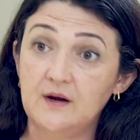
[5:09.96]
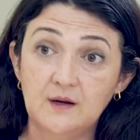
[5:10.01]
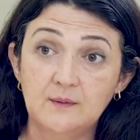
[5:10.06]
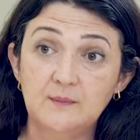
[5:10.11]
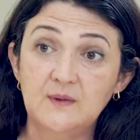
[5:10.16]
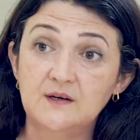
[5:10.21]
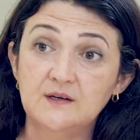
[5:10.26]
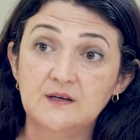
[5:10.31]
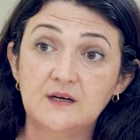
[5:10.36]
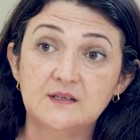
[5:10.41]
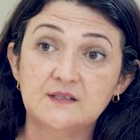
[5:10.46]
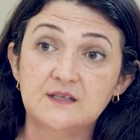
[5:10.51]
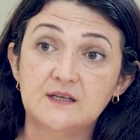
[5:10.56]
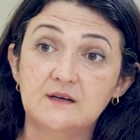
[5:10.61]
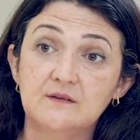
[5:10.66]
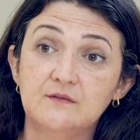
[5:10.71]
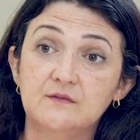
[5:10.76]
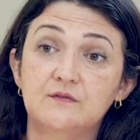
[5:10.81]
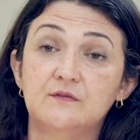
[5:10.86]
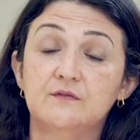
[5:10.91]

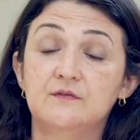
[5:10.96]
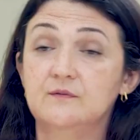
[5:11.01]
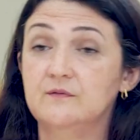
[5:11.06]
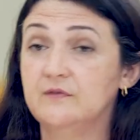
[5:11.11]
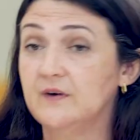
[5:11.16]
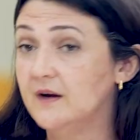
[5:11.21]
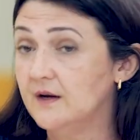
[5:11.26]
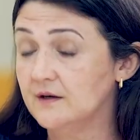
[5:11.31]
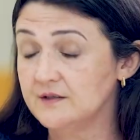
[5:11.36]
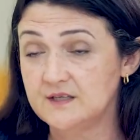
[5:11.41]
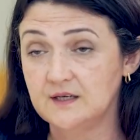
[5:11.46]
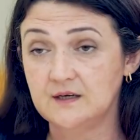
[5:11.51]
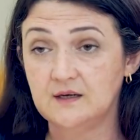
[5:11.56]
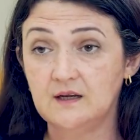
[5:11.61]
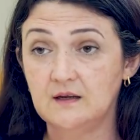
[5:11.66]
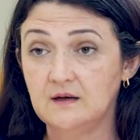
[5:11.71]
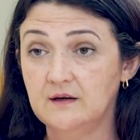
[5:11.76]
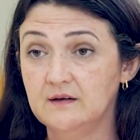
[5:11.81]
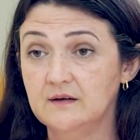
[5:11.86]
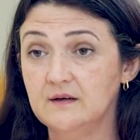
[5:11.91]
communicative, very
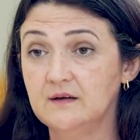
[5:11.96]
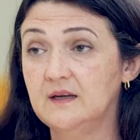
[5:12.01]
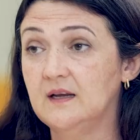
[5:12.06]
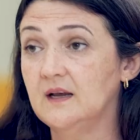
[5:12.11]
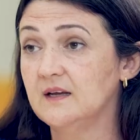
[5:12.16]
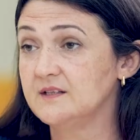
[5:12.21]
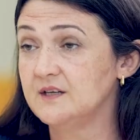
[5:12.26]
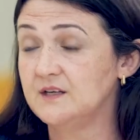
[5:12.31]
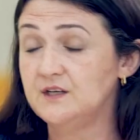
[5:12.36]
articulate. He has a